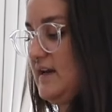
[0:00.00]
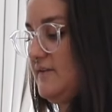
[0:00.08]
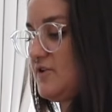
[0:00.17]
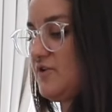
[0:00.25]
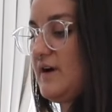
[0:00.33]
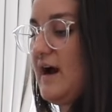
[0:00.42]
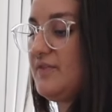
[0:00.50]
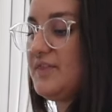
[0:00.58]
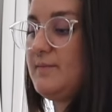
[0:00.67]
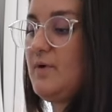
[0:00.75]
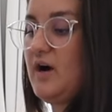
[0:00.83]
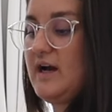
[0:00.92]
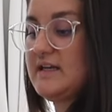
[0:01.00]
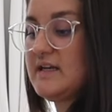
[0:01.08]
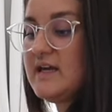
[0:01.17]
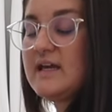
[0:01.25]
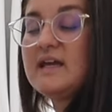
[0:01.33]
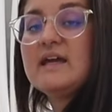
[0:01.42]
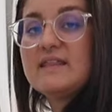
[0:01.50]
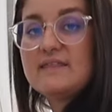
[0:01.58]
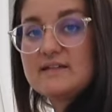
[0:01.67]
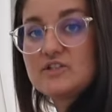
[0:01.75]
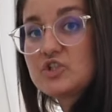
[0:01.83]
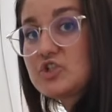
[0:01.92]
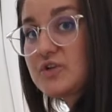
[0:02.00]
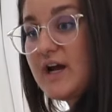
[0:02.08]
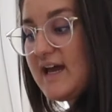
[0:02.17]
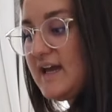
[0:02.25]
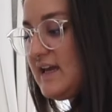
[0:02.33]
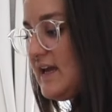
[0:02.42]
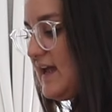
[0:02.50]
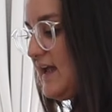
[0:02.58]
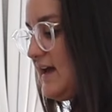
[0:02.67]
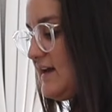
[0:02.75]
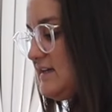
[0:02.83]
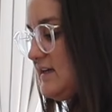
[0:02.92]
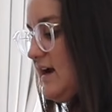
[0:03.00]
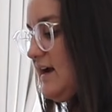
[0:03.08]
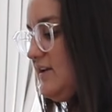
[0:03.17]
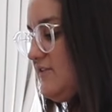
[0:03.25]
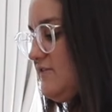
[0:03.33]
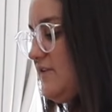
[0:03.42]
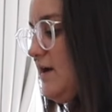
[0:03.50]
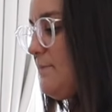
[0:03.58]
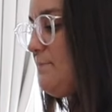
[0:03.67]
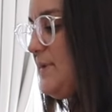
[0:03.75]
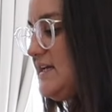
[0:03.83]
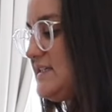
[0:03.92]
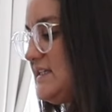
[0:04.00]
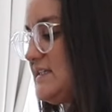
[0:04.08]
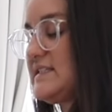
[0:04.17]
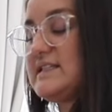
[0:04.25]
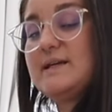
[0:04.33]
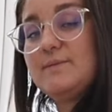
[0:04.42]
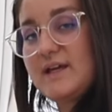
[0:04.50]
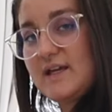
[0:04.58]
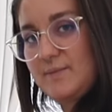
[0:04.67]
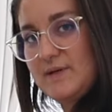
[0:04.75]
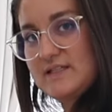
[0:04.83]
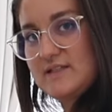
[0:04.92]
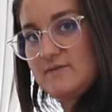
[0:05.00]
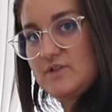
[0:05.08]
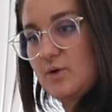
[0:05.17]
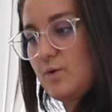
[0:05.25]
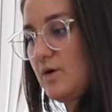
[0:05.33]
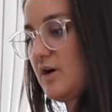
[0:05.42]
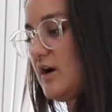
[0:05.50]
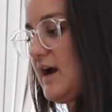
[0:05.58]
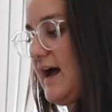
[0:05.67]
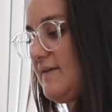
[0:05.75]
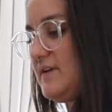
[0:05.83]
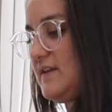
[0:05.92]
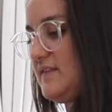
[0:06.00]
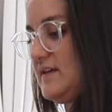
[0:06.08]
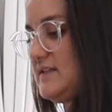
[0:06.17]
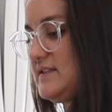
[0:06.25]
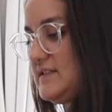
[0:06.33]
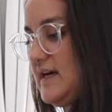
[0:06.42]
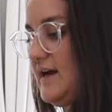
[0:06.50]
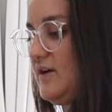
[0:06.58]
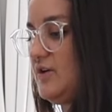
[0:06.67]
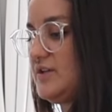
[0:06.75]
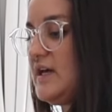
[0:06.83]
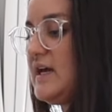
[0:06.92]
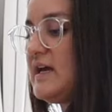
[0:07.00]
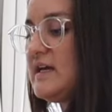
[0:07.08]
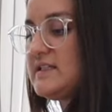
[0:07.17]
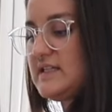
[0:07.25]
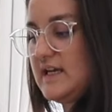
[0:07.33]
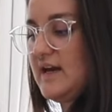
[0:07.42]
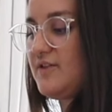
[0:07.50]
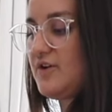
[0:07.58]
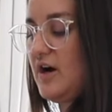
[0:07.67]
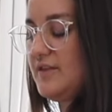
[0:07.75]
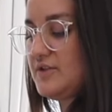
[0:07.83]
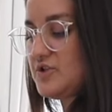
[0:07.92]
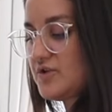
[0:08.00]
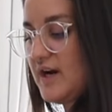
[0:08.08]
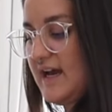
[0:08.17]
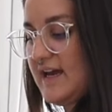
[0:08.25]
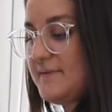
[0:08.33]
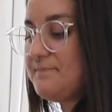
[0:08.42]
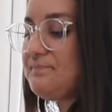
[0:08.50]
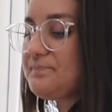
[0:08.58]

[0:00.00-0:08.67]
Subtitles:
I've corralled them on this tray, and it kind of makes it seem like a piece of decor having things styled together on the tray